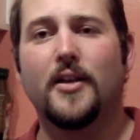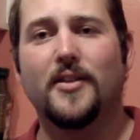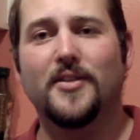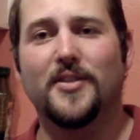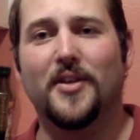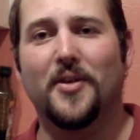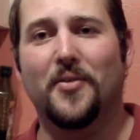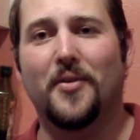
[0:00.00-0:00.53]

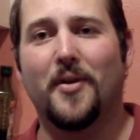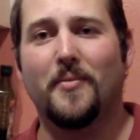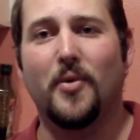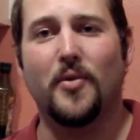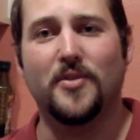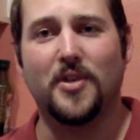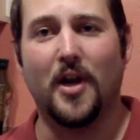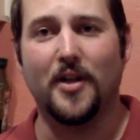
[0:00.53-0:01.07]
So I'm
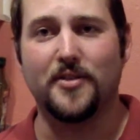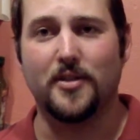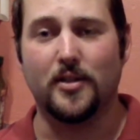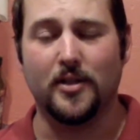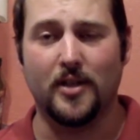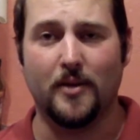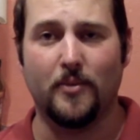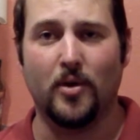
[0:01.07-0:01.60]
always
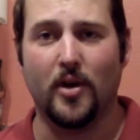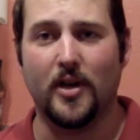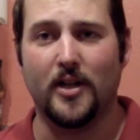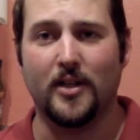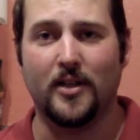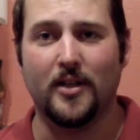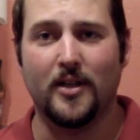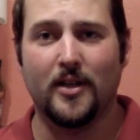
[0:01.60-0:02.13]
constantly upgrading